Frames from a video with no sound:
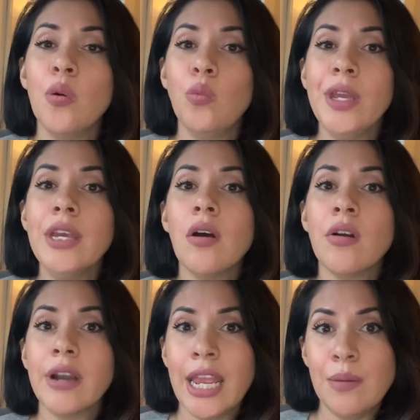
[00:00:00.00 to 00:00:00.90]
we
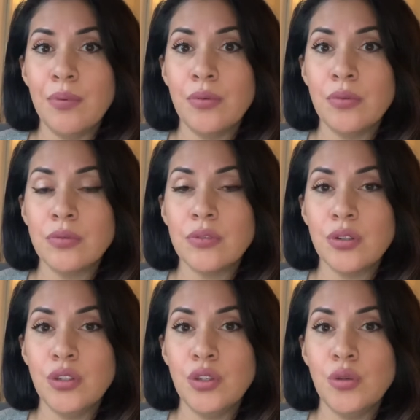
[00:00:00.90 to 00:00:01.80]
are able
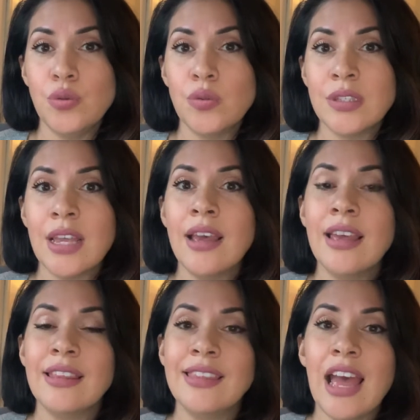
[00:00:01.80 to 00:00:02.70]
to use
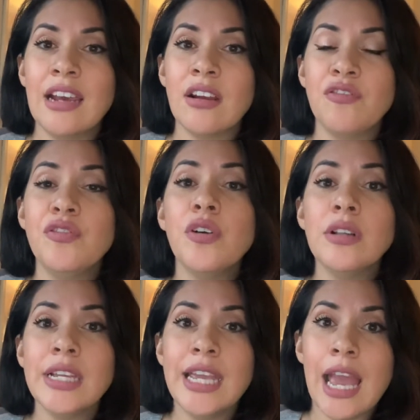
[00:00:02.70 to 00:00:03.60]
that
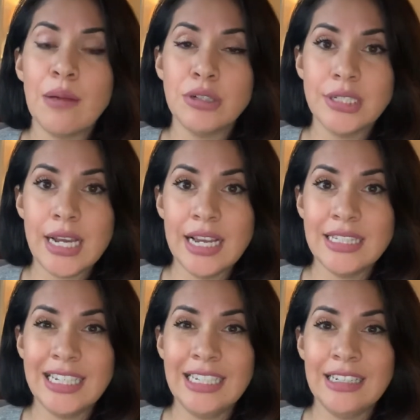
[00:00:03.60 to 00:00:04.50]
fully
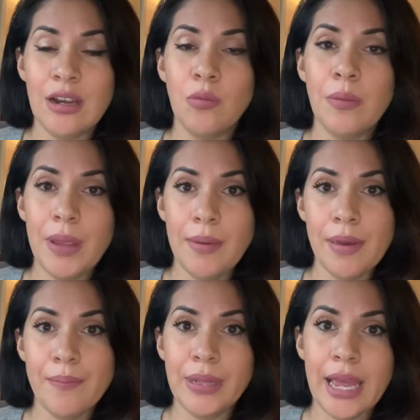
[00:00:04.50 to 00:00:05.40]
amortizing
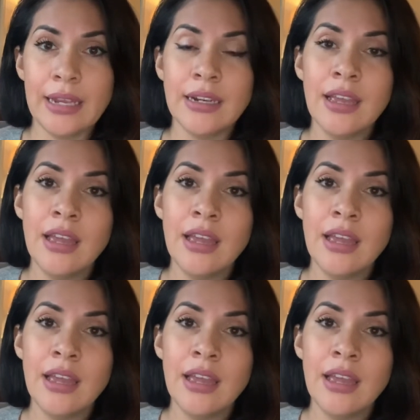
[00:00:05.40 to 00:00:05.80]
repayment plan.